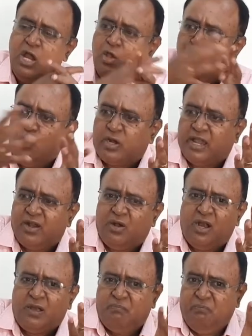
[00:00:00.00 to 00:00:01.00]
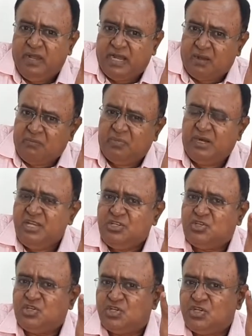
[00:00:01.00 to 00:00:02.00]
You cannot become
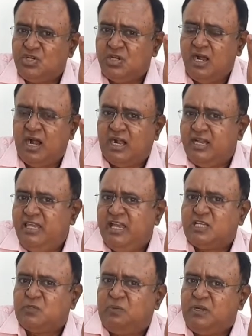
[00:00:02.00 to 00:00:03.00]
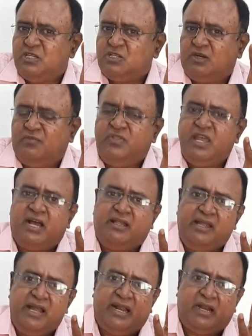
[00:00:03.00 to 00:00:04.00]
rich at the expense of the
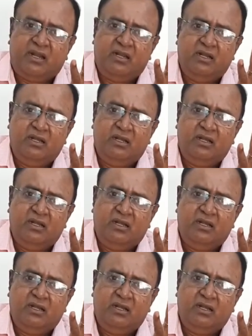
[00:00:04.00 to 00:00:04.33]
other.